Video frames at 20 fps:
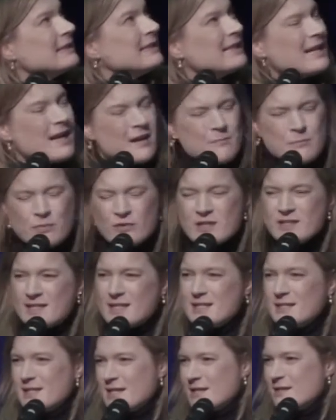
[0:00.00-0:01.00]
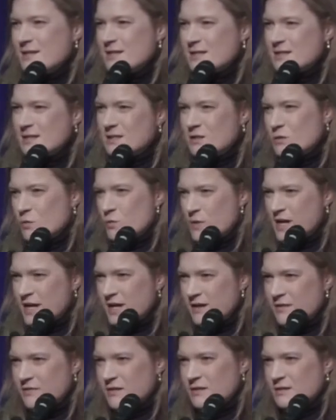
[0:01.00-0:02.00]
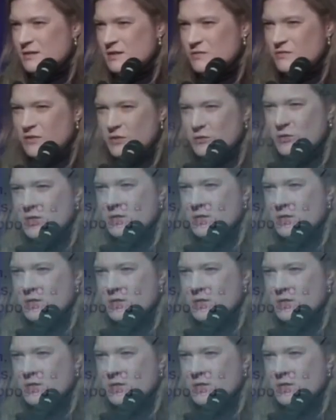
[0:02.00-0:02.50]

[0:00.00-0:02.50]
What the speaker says: I'm presenting this in a way that is very